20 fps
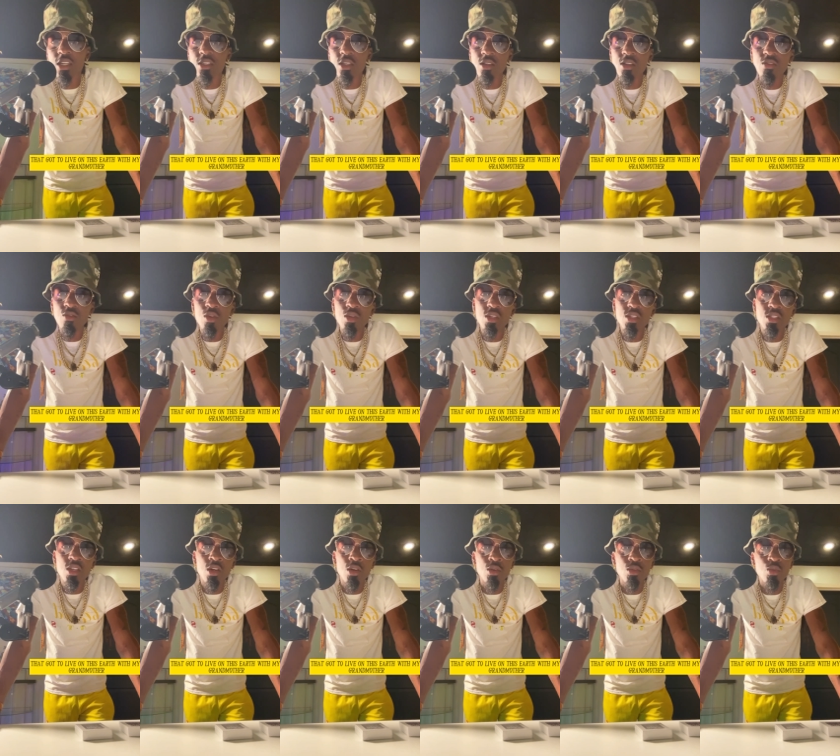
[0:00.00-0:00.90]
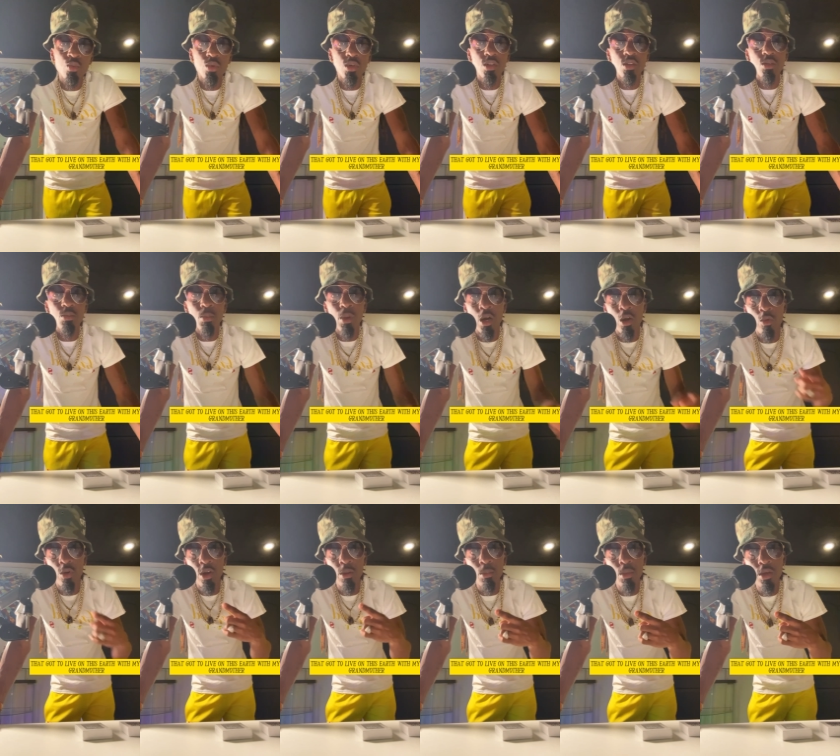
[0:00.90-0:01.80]
to live on this earth with my
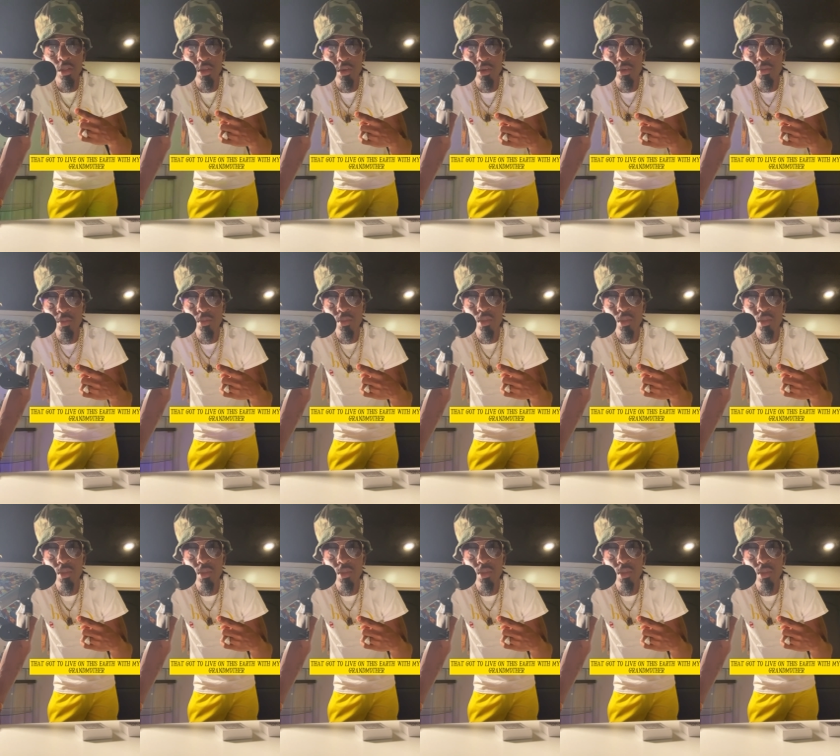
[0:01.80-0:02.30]
grandmother,